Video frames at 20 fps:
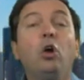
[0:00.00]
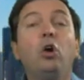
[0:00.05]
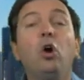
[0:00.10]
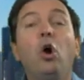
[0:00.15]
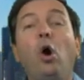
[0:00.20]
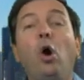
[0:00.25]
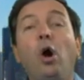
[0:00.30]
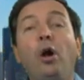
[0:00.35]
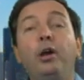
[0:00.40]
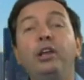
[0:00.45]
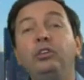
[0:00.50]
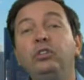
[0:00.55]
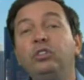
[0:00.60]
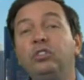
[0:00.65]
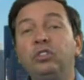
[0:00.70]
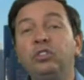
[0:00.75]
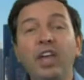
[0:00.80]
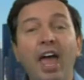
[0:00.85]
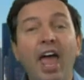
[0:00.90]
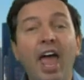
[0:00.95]
Carney
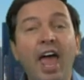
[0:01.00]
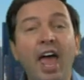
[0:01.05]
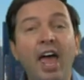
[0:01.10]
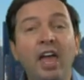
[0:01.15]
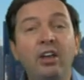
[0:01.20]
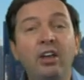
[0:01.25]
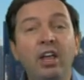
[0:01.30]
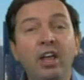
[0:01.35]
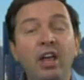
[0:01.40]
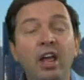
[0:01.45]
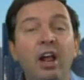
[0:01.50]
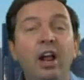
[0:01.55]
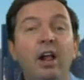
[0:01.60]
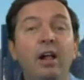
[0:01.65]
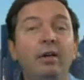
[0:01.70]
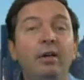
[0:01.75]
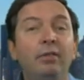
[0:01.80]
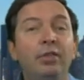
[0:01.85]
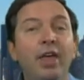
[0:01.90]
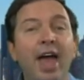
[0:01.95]
said
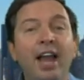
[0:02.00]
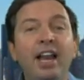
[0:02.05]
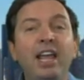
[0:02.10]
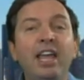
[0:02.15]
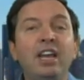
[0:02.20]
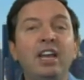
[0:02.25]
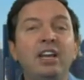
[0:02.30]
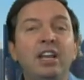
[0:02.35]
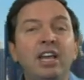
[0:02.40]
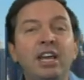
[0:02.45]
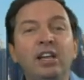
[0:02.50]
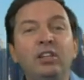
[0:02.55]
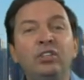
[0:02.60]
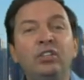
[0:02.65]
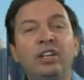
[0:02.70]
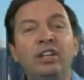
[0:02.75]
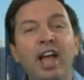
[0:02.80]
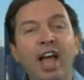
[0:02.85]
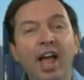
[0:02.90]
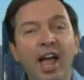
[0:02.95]
that he
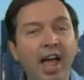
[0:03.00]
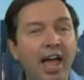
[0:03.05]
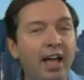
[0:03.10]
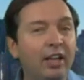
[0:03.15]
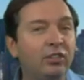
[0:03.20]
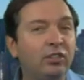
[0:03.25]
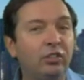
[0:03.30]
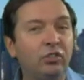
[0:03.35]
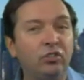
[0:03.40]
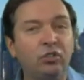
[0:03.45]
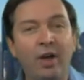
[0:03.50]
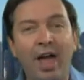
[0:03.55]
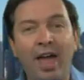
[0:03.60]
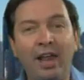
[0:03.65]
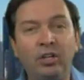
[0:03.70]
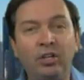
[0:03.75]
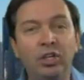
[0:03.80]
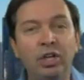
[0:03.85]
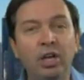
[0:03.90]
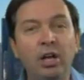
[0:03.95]
needs an exit
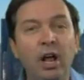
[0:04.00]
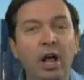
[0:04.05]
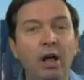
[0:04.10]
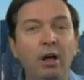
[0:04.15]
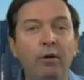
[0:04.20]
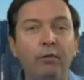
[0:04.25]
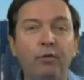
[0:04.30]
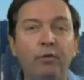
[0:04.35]
strategy